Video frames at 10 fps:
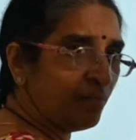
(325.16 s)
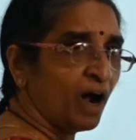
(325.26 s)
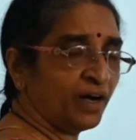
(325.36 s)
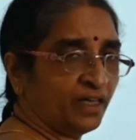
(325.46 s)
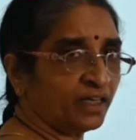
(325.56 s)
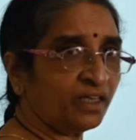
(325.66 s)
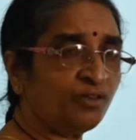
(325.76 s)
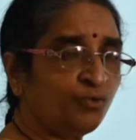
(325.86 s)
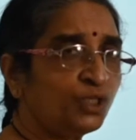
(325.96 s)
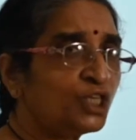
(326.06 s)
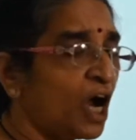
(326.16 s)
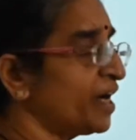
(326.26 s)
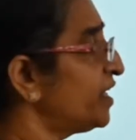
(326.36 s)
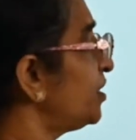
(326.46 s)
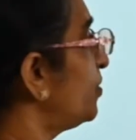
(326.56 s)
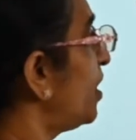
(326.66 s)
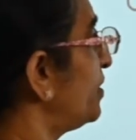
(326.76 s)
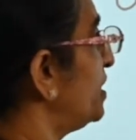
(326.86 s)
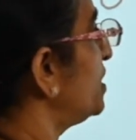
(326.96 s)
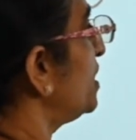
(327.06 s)
order, in which order you have
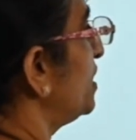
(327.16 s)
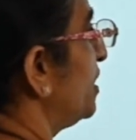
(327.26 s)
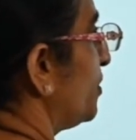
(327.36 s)
written in the